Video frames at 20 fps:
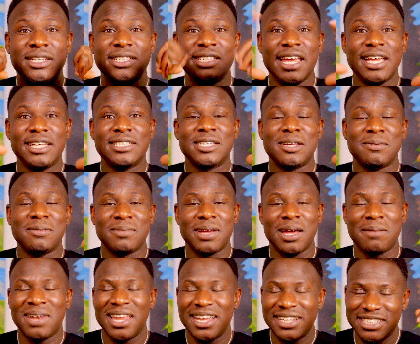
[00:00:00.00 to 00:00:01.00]
Take some."
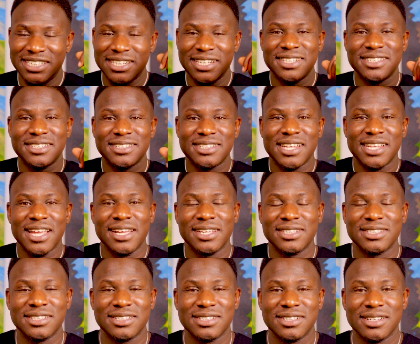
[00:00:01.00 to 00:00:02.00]
I'm like, "Cheers.
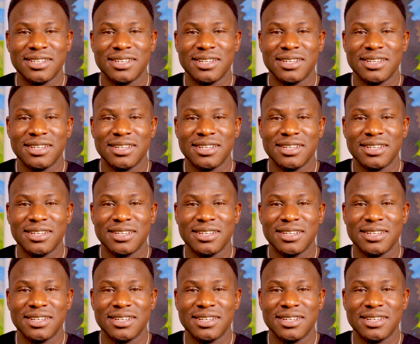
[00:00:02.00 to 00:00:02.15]
Thanks."